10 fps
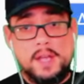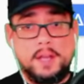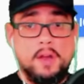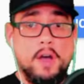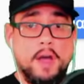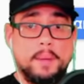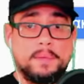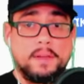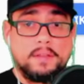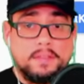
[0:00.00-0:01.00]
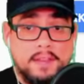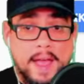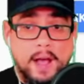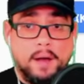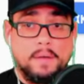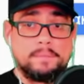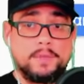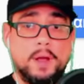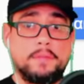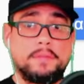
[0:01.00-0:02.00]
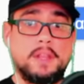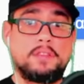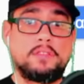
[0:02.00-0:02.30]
an armed cell of these